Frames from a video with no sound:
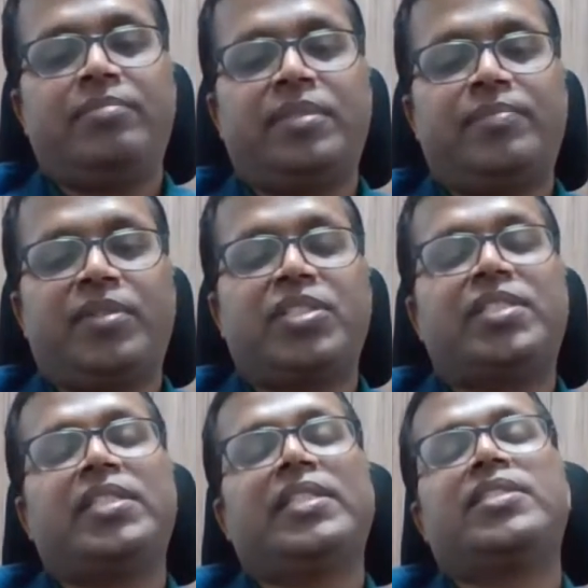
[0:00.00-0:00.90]
processing
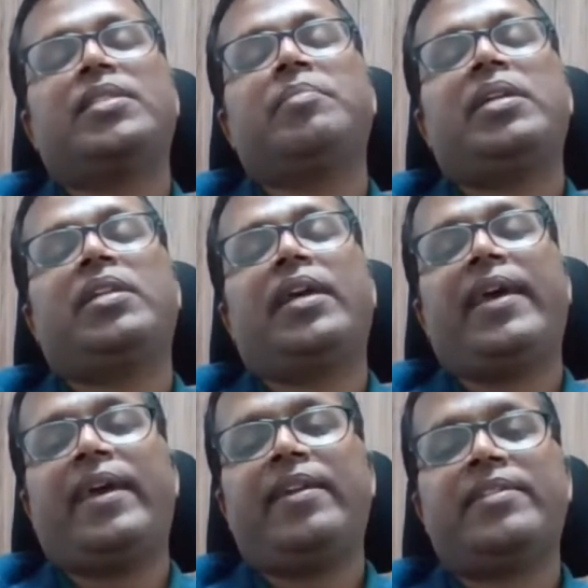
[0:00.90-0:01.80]
the semen
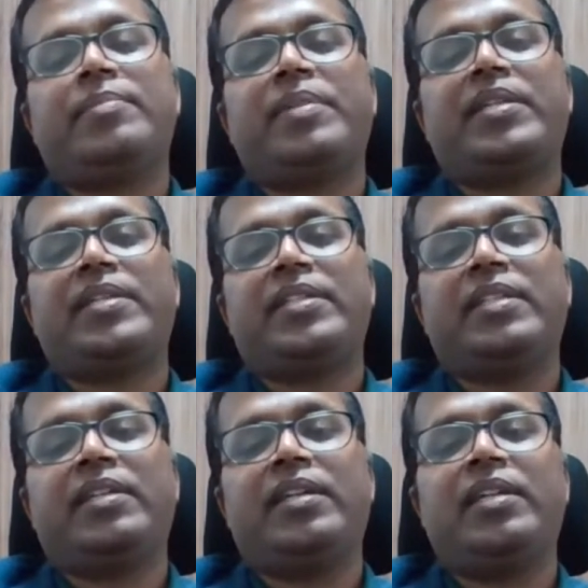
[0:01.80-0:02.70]
and separating the
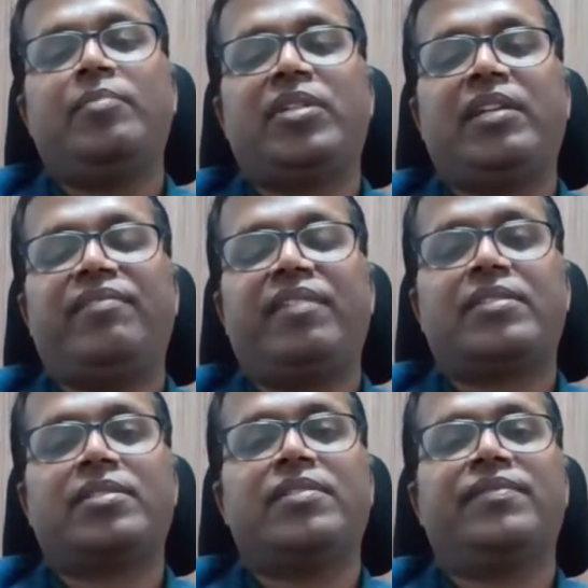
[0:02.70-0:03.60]
highly motile fraction
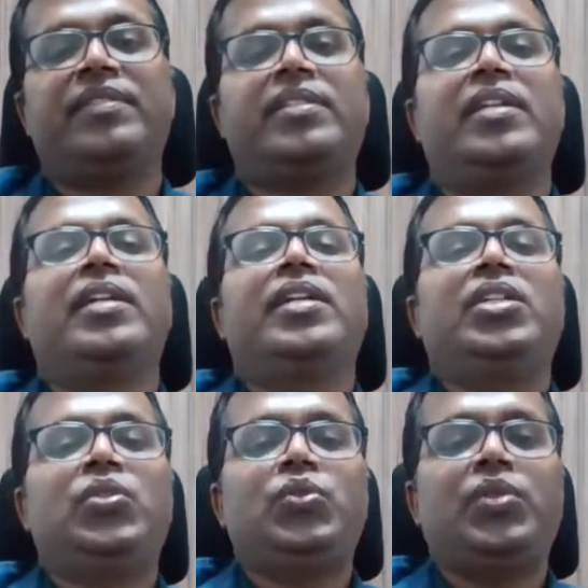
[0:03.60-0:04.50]
of it,
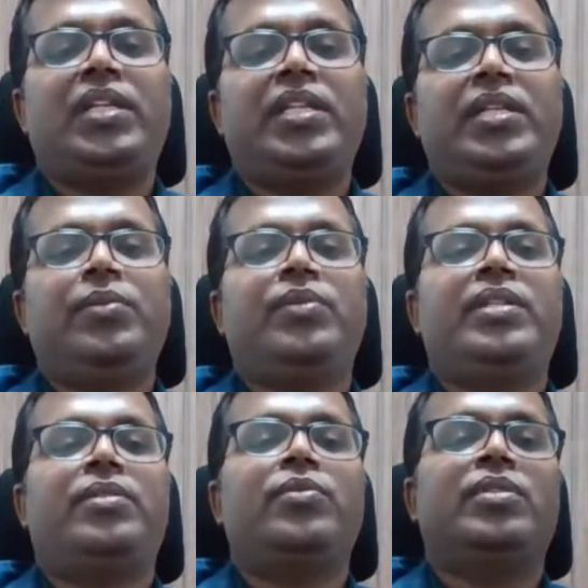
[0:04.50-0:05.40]
usually we
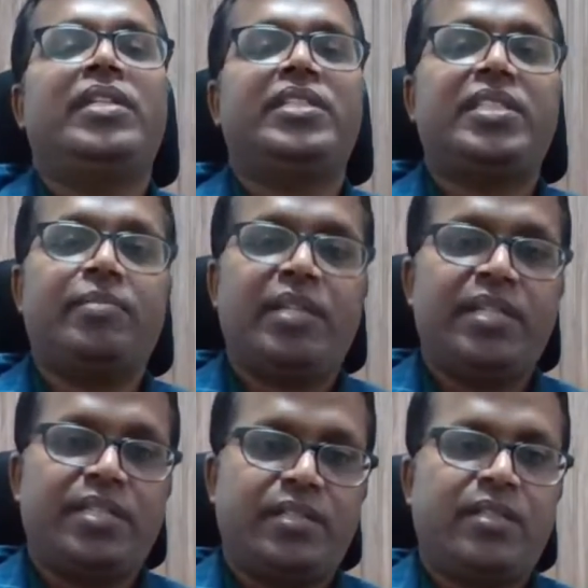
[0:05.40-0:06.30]
do the
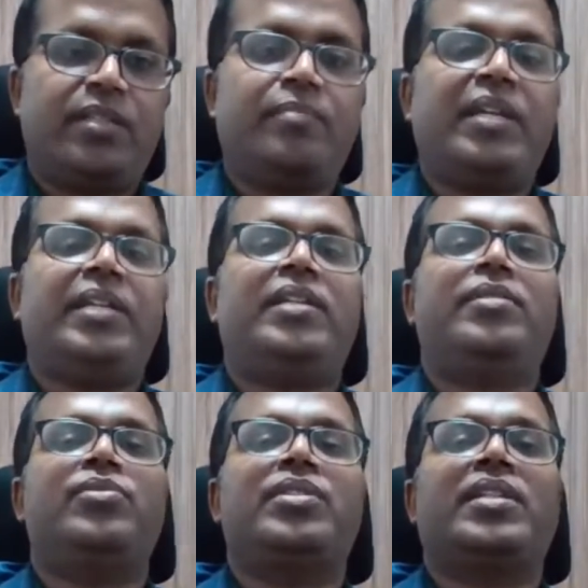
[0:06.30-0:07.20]
insemination by
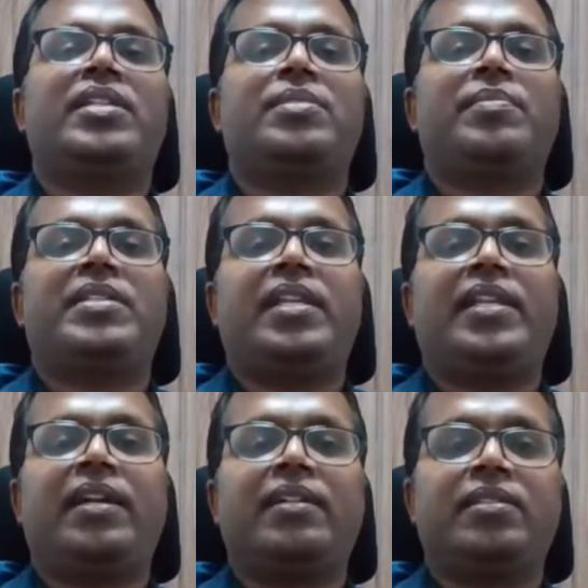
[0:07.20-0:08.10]
using a special
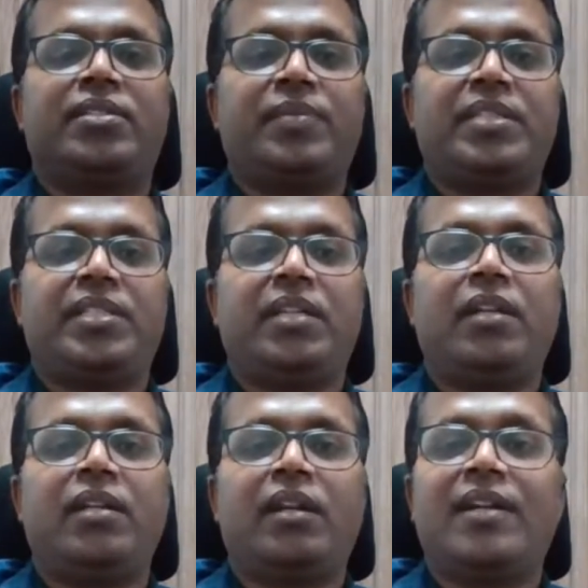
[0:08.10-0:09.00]

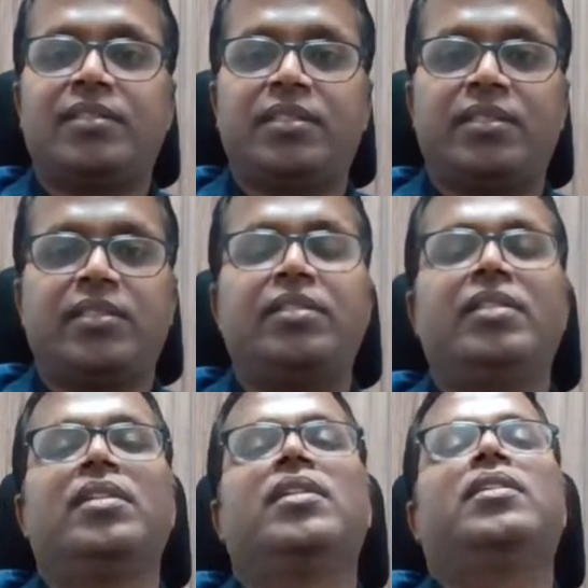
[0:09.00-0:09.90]
catheter,
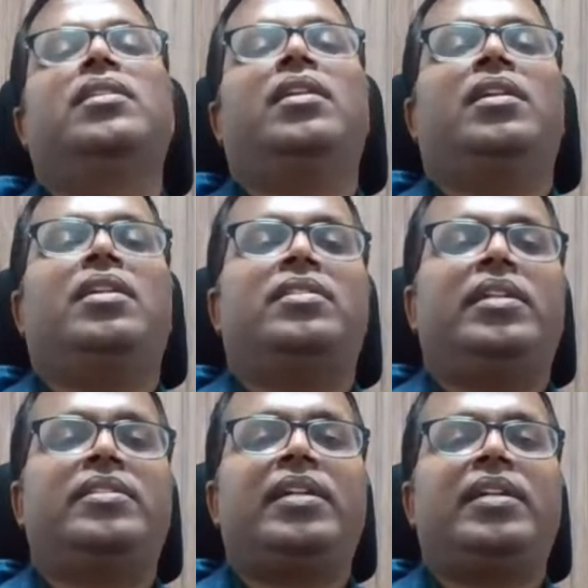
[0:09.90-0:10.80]
and
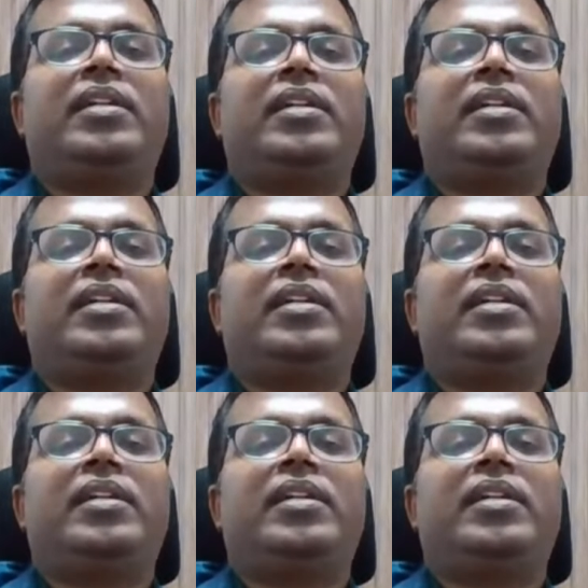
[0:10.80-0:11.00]
that